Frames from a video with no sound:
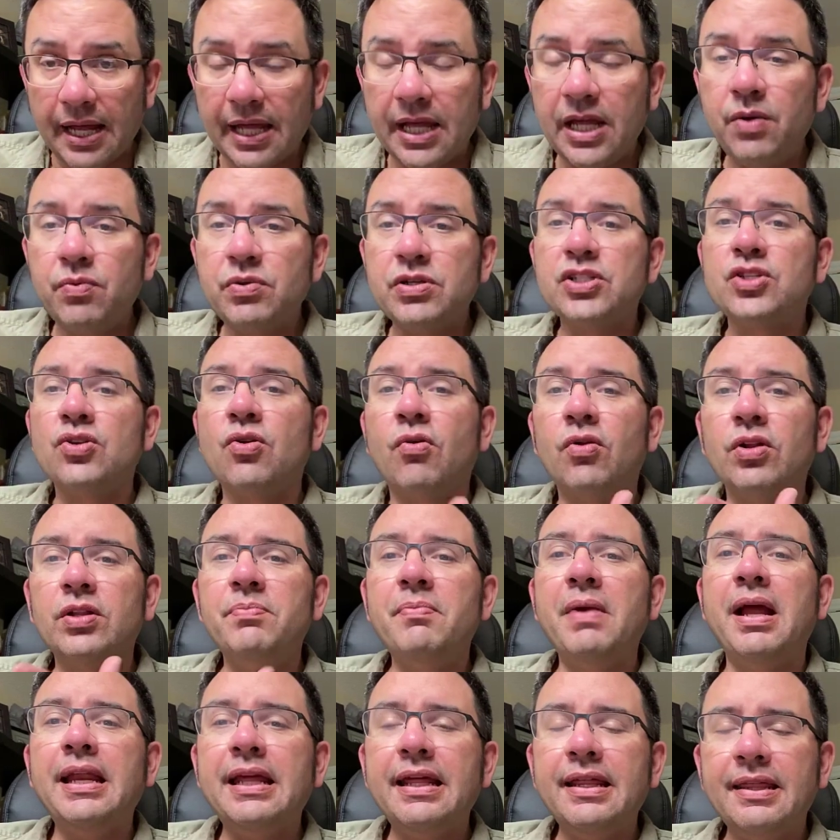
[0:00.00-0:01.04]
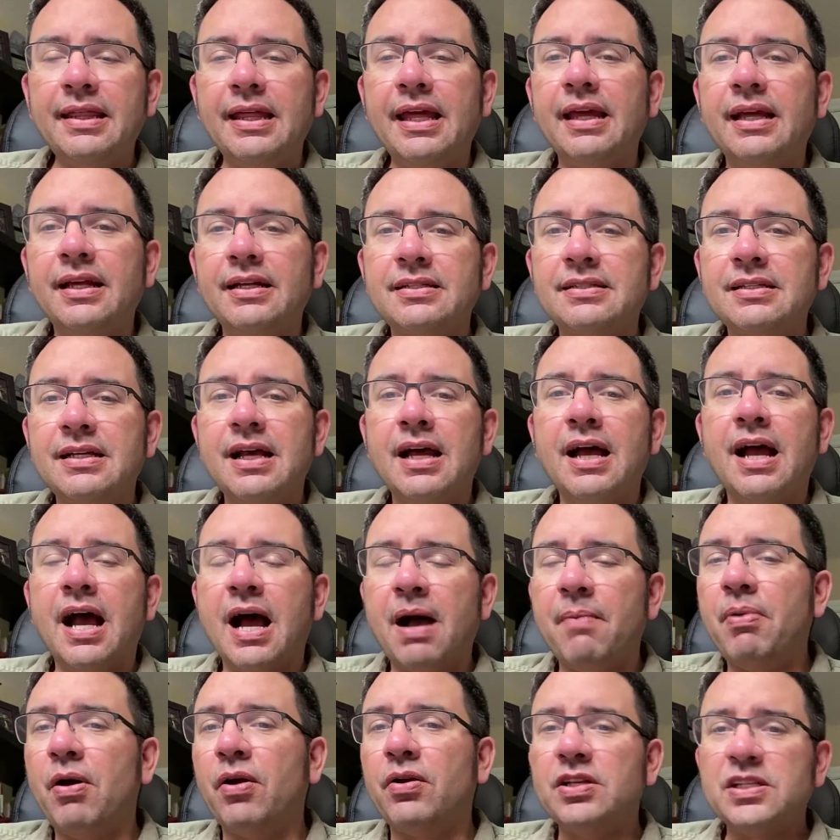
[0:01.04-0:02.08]
He was told many things
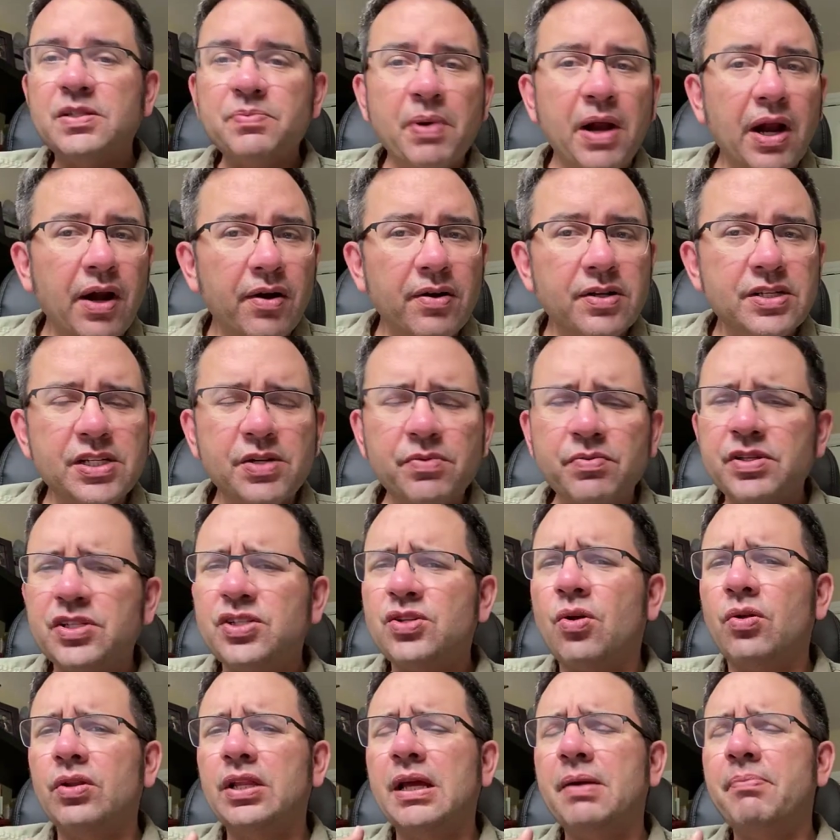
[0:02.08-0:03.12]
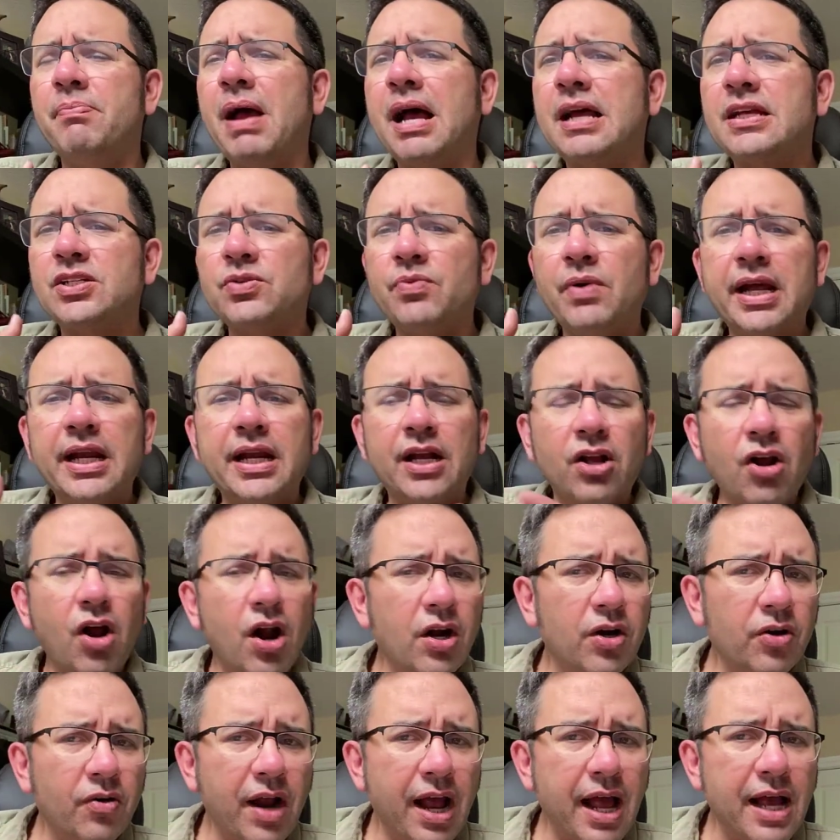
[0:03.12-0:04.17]
about his parents. He was told they passed away in a
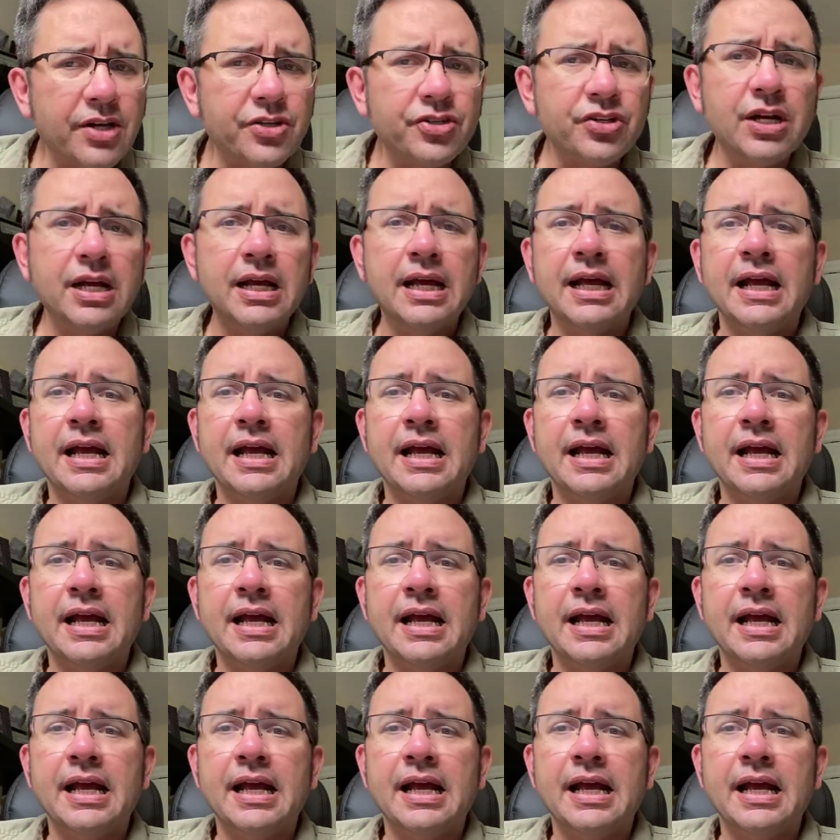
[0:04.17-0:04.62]
car crash.